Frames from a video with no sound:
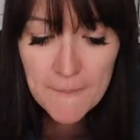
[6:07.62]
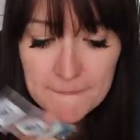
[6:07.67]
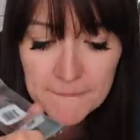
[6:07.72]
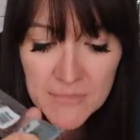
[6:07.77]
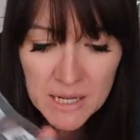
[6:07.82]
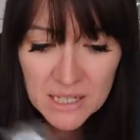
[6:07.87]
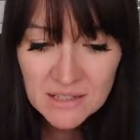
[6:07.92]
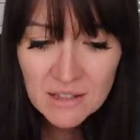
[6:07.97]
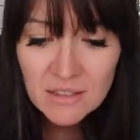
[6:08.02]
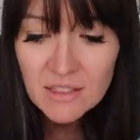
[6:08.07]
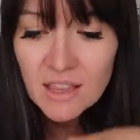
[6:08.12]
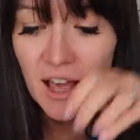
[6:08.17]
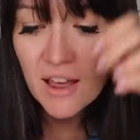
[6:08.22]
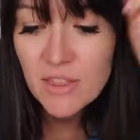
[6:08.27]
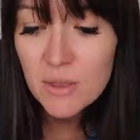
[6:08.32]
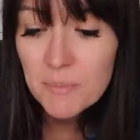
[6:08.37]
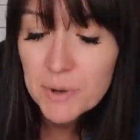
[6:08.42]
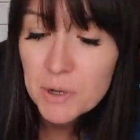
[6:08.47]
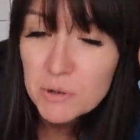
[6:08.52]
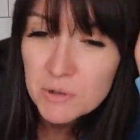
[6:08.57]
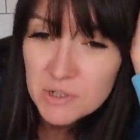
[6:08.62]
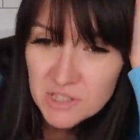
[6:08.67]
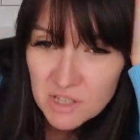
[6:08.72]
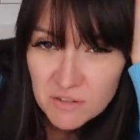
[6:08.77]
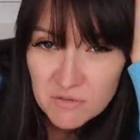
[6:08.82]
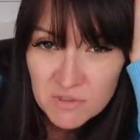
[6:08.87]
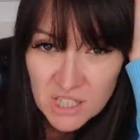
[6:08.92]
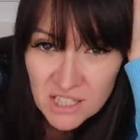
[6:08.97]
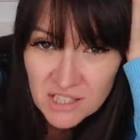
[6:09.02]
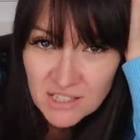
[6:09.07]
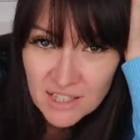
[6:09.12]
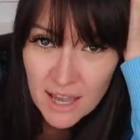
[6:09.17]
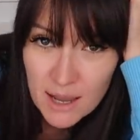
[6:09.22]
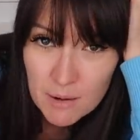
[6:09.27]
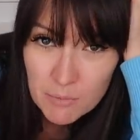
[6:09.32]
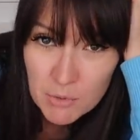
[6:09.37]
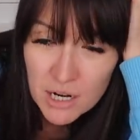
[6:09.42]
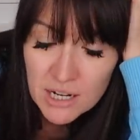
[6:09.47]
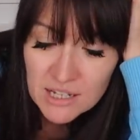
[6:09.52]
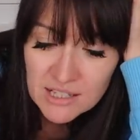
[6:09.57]
But the other bonus of this
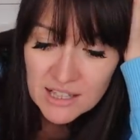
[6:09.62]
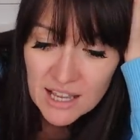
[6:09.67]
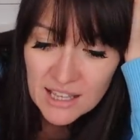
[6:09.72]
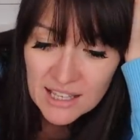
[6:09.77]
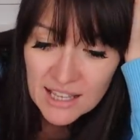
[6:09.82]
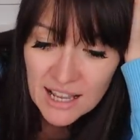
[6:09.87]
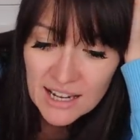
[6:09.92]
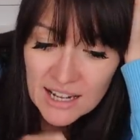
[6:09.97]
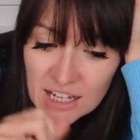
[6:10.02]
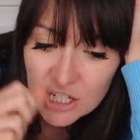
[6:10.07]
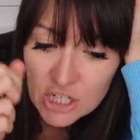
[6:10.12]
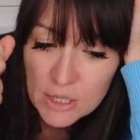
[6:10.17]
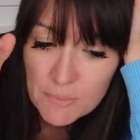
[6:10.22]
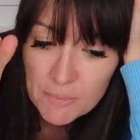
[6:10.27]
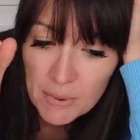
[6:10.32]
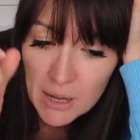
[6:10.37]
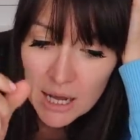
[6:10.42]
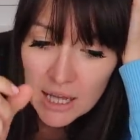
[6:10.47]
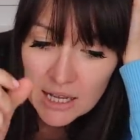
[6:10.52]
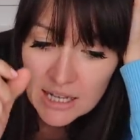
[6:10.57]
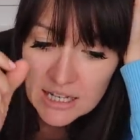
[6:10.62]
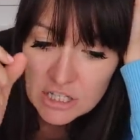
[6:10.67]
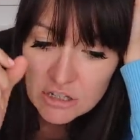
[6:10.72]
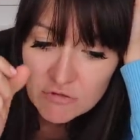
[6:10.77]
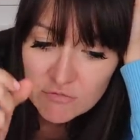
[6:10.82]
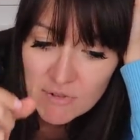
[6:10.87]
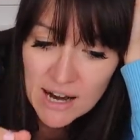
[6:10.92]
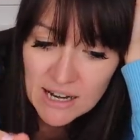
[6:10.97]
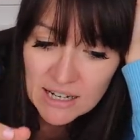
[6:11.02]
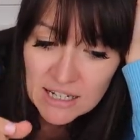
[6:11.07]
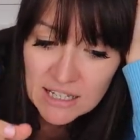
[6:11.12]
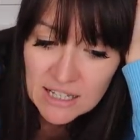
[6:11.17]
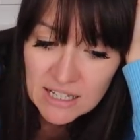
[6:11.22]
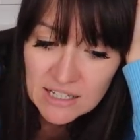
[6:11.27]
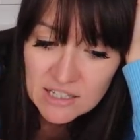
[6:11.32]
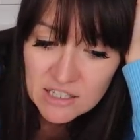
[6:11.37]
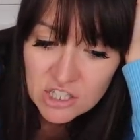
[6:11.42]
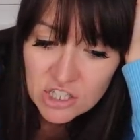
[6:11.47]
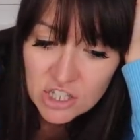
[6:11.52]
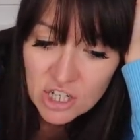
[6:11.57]
camera is I can actually plug it directly
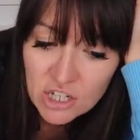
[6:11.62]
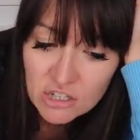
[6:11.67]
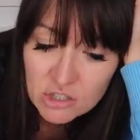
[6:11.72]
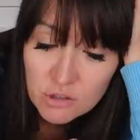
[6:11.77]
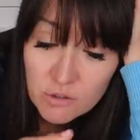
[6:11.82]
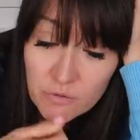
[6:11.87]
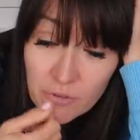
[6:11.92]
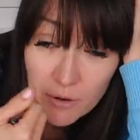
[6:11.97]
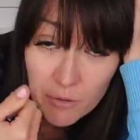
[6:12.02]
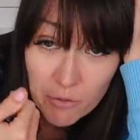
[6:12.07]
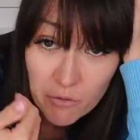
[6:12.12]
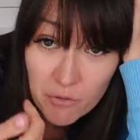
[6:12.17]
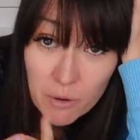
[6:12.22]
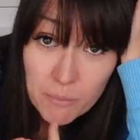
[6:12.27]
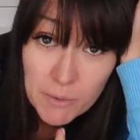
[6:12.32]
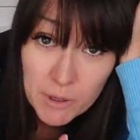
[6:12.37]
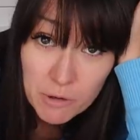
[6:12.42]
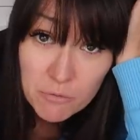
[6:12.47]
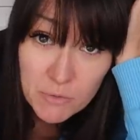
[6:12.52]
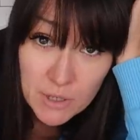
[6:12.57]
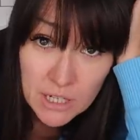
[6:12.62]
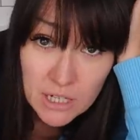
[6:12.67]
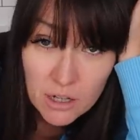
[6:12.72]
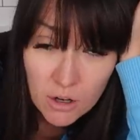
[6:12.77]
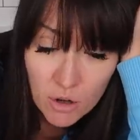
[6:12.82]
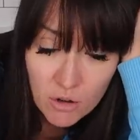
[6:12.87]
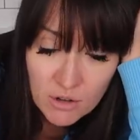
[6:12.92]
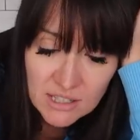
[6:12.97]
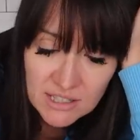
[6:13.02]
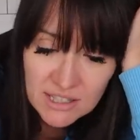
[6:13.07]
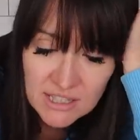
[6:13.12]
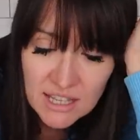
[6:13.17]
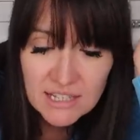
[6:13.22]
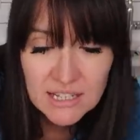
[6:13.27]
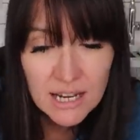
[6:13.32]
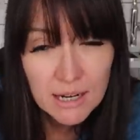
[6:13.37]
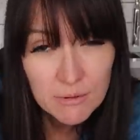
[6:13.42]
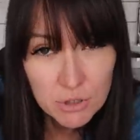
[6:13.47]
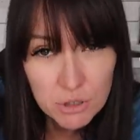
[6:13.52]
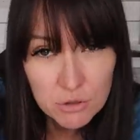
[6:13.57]
into charge. So if I was filming a really long
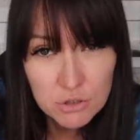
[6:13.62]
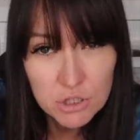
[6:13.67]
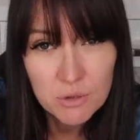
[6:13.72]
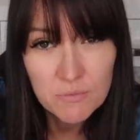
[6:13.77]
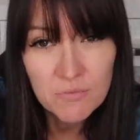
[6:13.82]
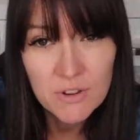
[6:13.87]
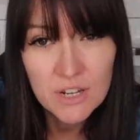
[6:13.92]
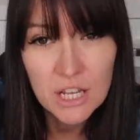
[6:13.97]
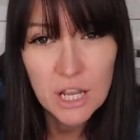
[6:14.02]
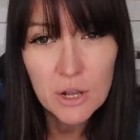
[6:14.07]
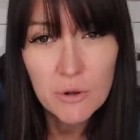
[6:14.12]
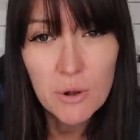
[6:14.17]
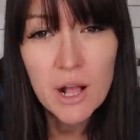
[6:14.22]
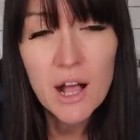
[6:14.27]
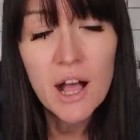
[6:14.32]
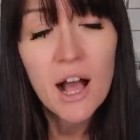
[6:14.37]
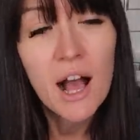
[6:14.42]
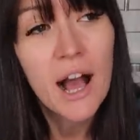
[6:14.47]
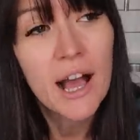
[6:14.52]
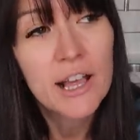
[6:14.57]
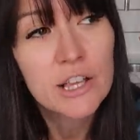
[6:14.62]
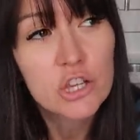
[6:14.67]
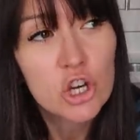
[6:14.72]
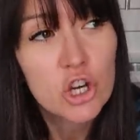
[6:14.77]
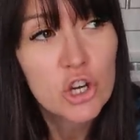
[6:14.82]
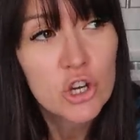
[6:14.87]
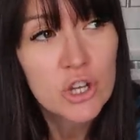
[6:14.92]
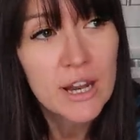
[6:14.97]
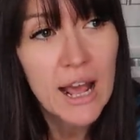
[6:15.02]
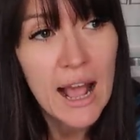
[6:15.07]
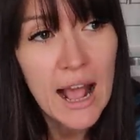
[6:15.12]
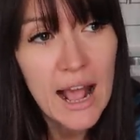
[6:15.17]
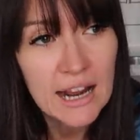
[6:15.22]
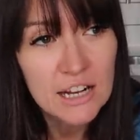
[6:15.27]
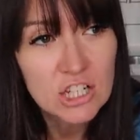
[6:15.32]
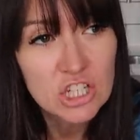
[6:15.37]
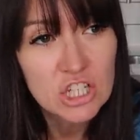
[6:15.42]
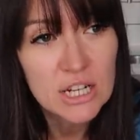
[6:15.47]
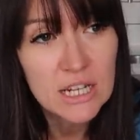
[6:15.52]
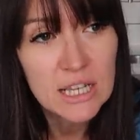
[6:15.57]
sit-down YouTube video, I could
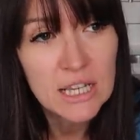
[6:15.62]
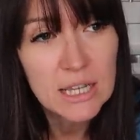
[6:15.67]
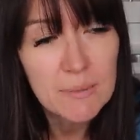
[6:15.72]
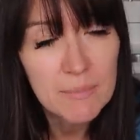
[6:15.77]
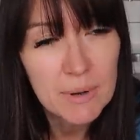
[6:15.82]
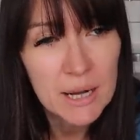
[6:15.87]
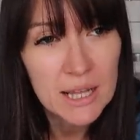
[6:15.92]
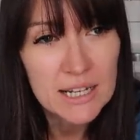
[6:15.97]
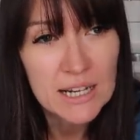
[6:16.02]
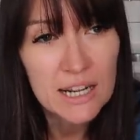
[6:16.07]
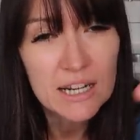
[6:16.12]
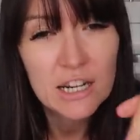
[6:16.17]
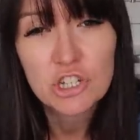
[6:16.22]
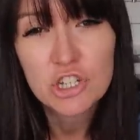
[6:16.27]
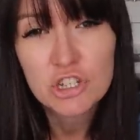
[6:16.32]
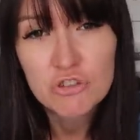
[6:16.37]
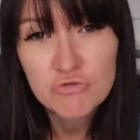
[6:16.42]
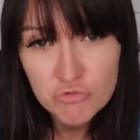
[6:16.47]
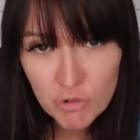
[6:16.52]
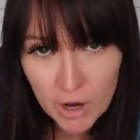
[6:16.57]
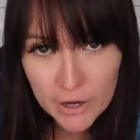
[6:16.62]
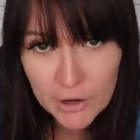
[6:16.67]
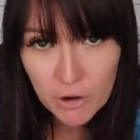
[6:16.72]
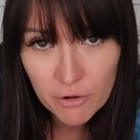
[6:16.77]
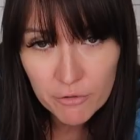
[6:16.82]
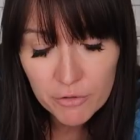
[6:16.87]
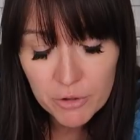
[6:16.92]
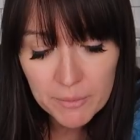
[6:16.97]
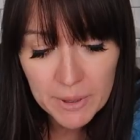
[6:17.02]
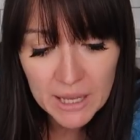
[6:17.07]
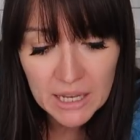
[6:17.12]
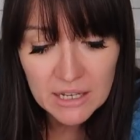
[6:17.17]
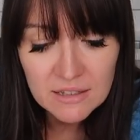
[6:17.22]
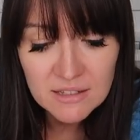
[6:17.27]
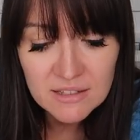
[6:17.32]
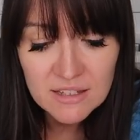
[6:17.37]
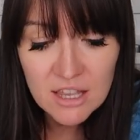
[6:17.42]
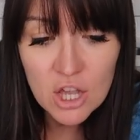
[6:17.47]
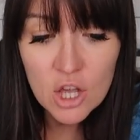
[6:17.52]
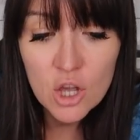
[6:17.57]
actually plug it in and just run it off the
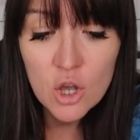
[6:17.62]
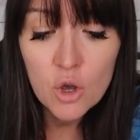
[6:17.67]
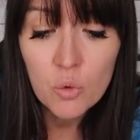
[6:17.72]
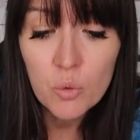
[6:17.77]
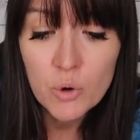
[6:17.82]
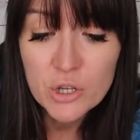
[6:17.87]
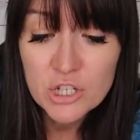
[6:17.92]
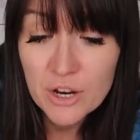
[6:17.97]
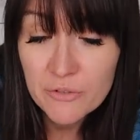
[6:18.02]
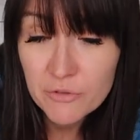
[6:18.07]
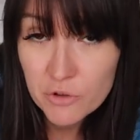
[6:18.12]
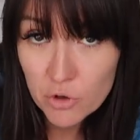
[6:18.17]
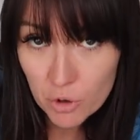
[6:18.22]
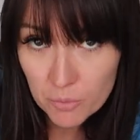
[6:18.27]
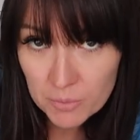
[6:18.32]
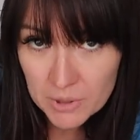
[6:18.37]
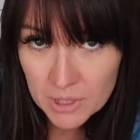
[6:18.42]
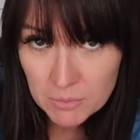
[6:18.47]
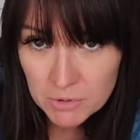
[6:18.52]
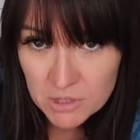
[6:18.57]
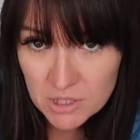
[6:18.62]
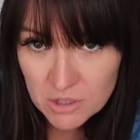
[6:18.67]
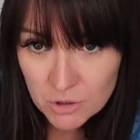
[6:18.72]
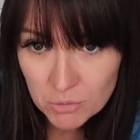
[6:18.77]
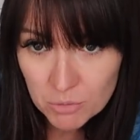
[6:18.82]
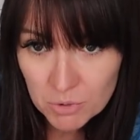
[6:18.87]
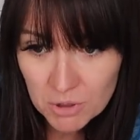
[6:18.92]
mains, which I've not been able to do